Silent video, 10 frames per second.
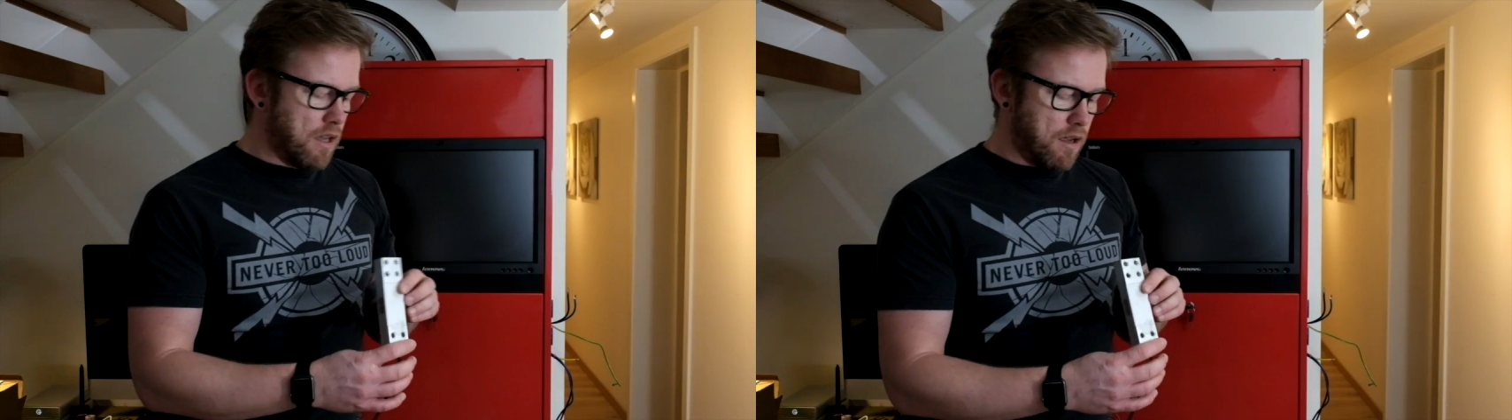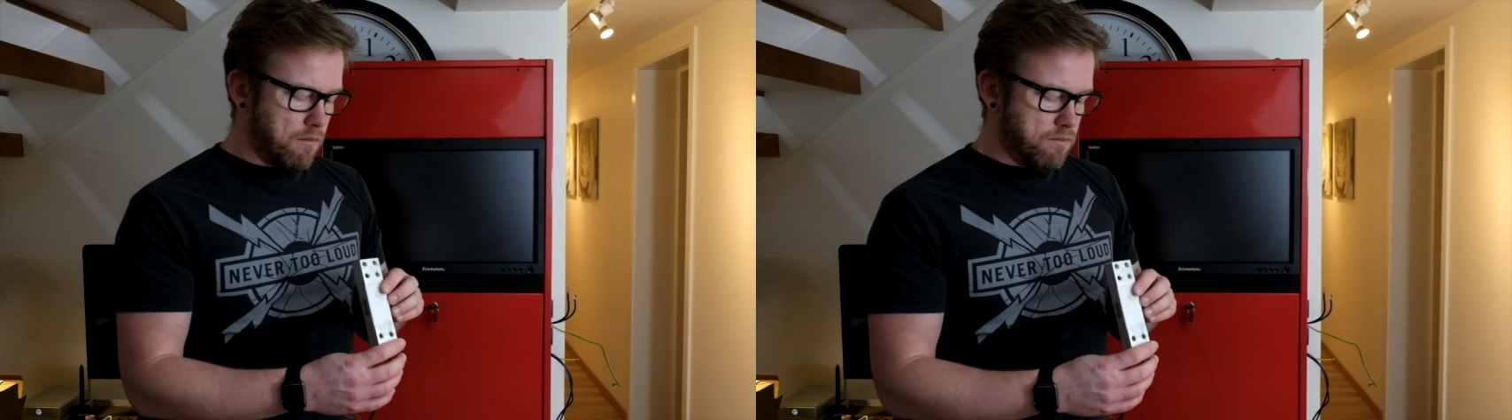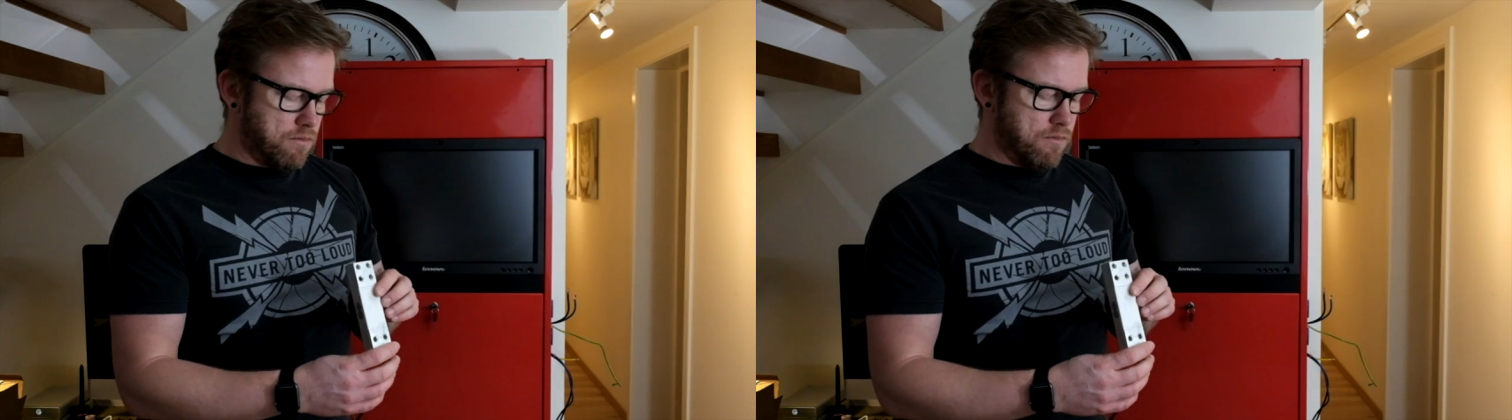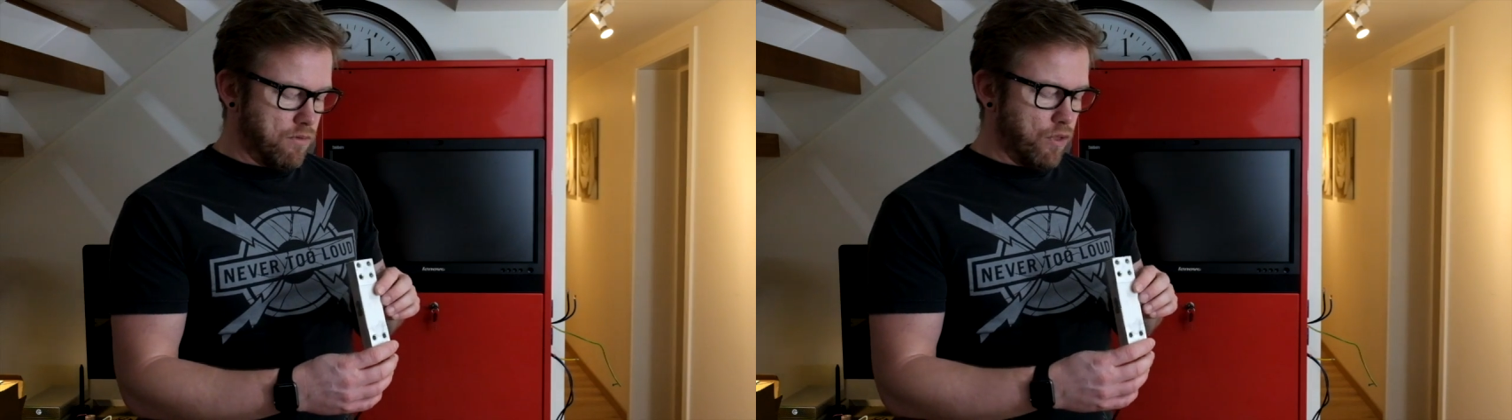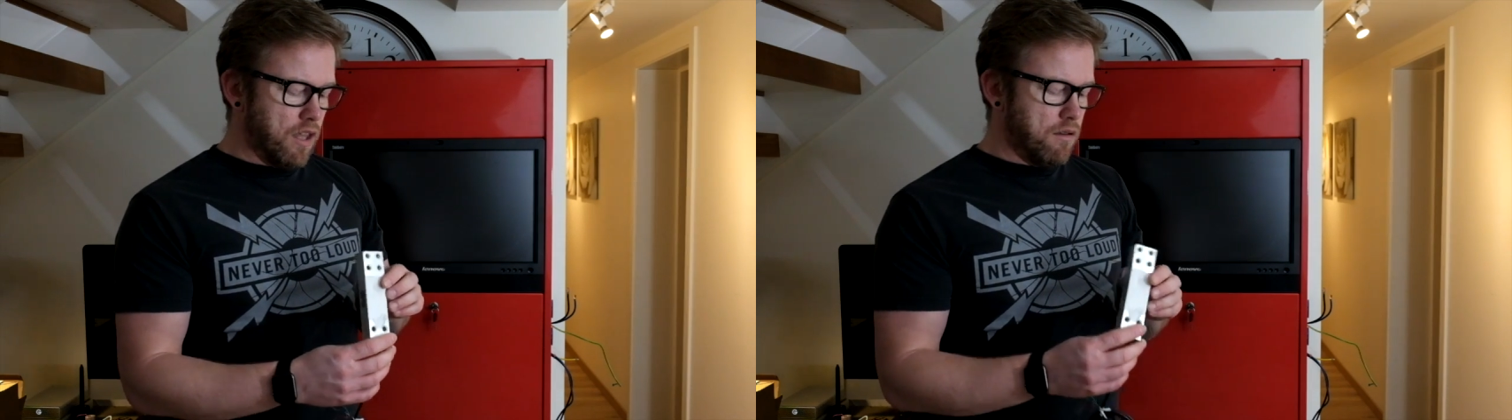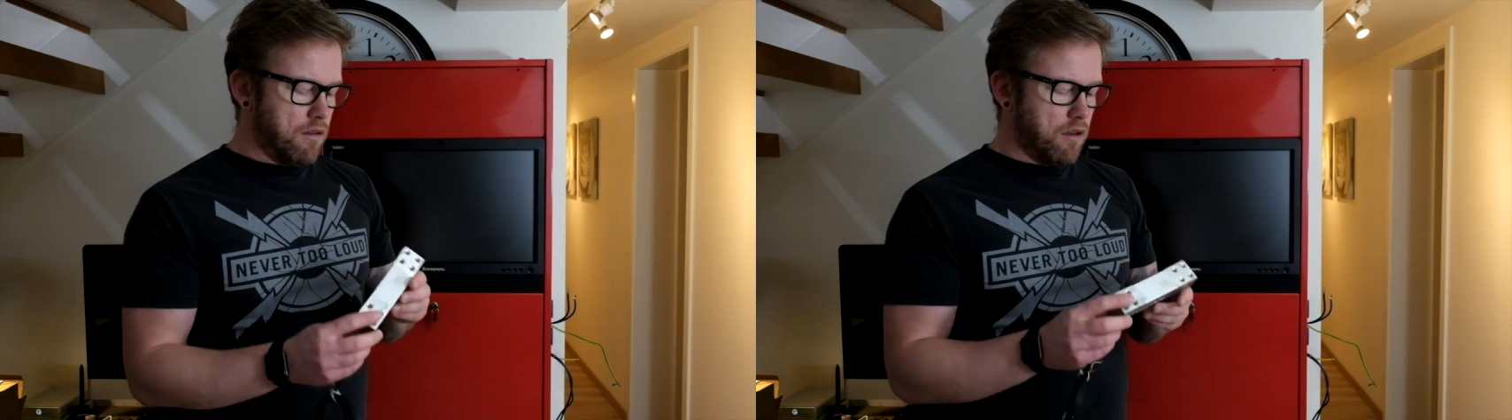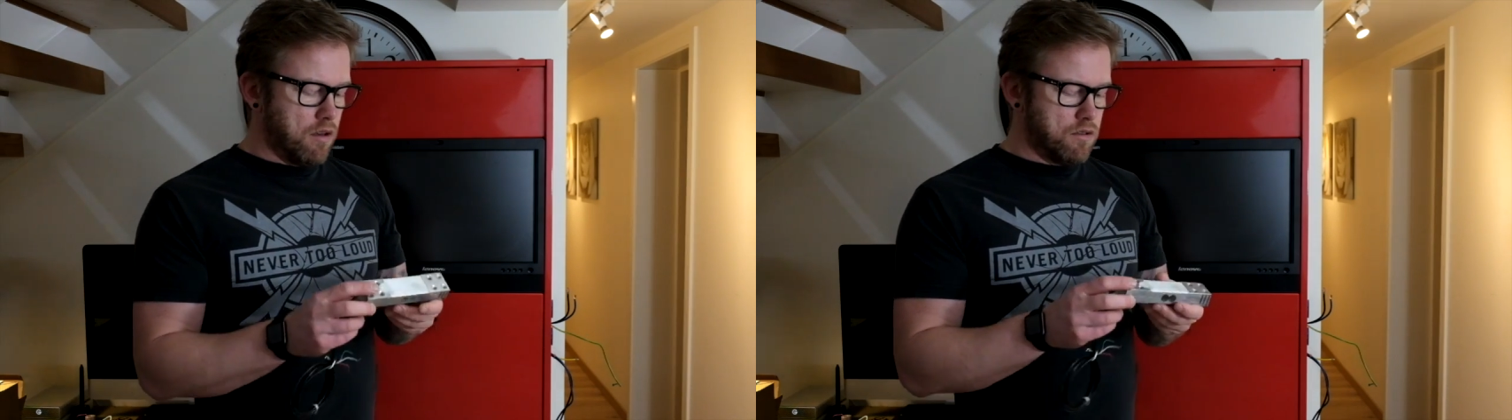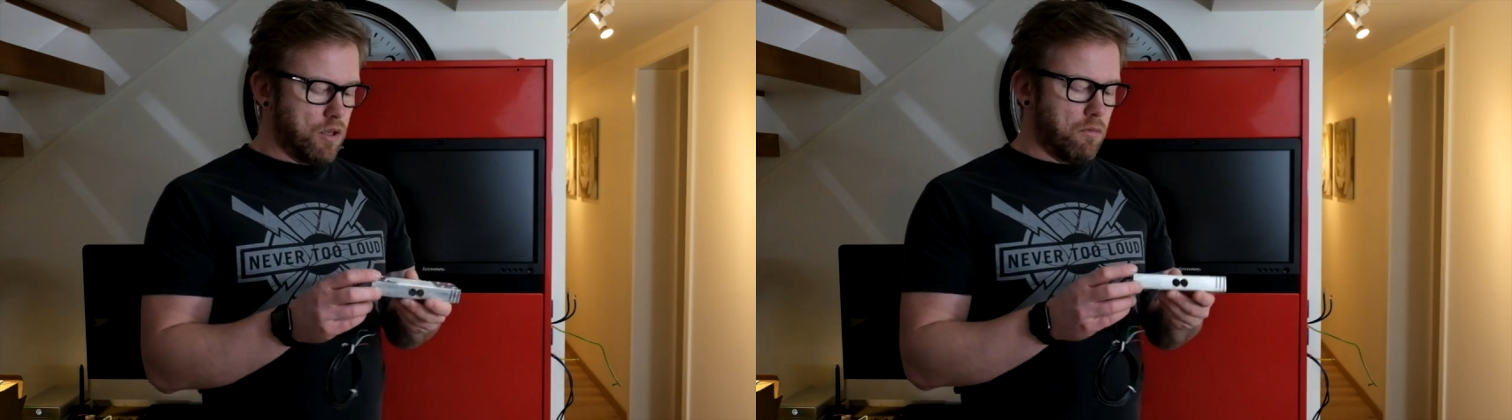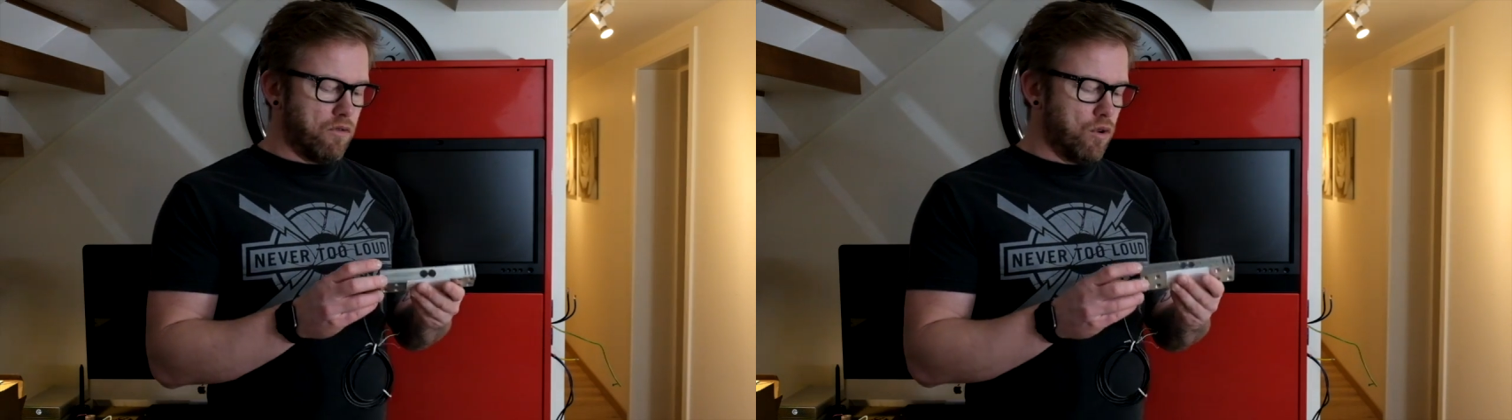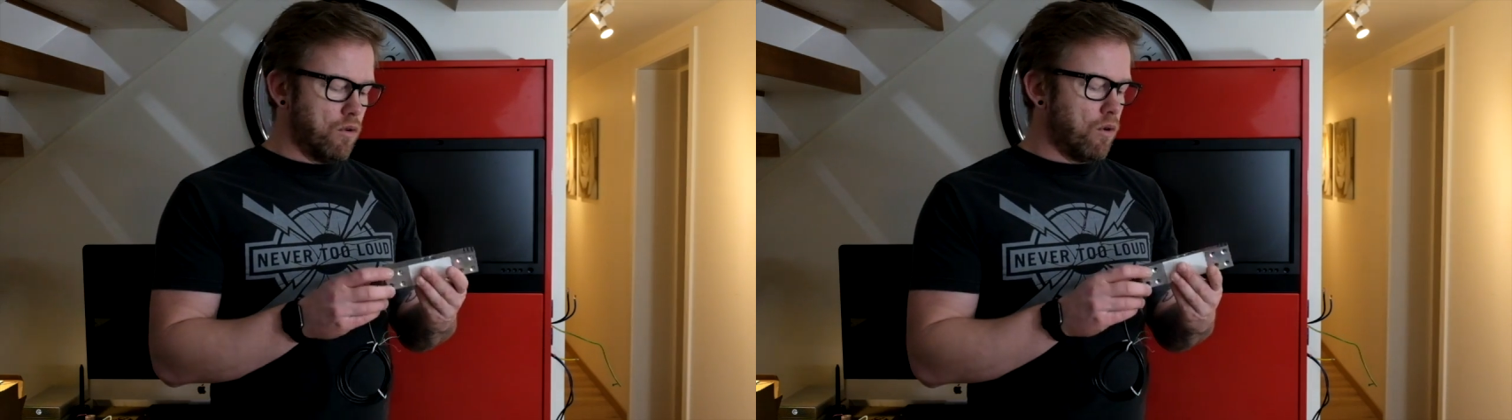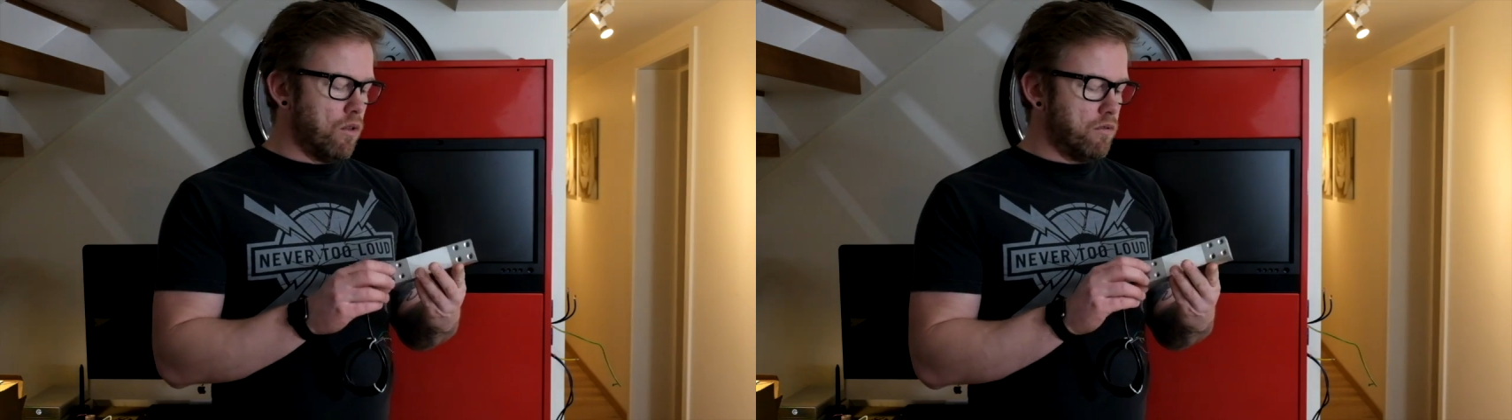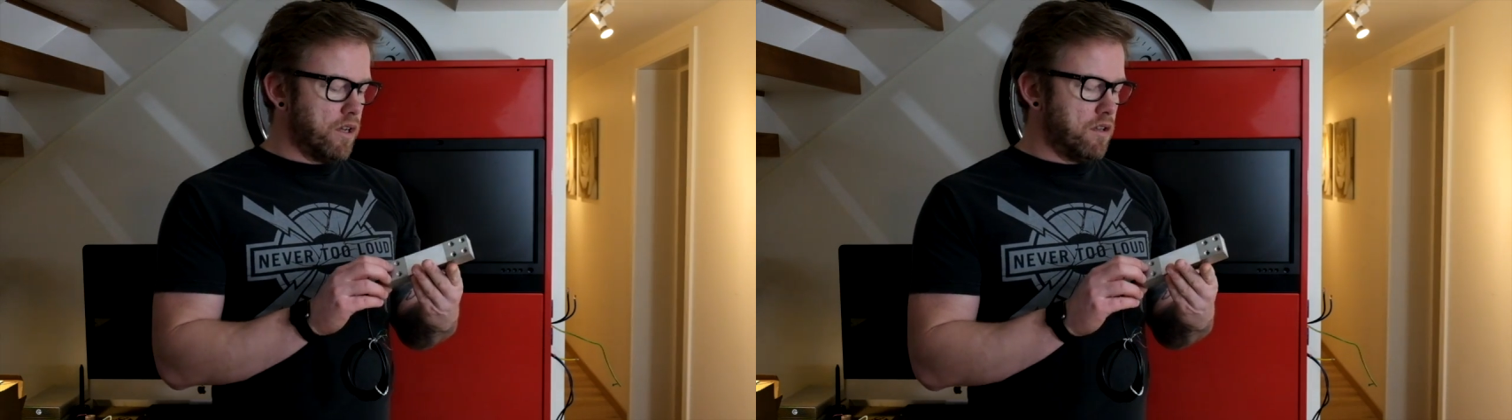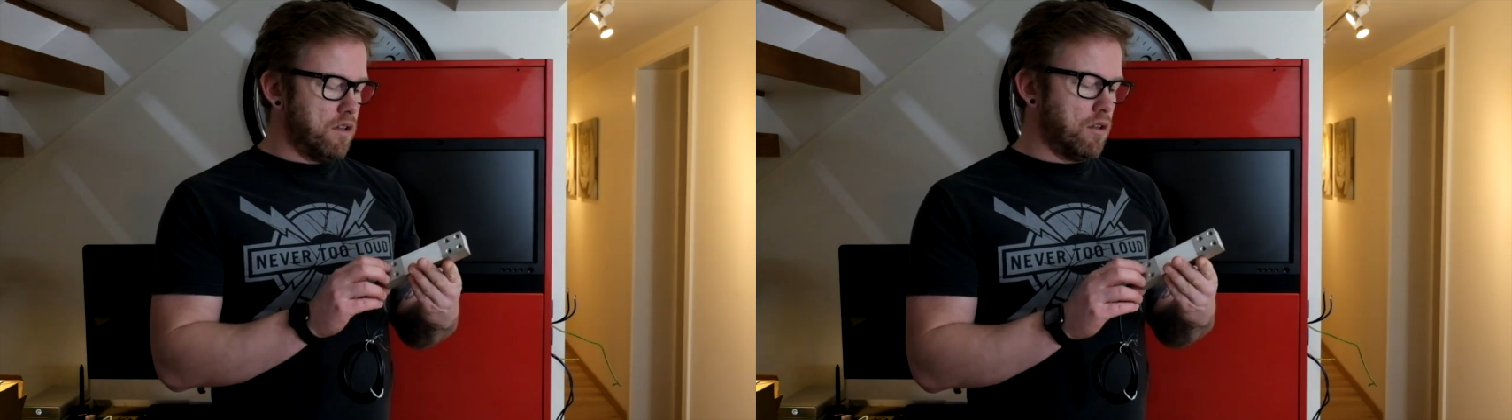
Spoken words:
I think some of you already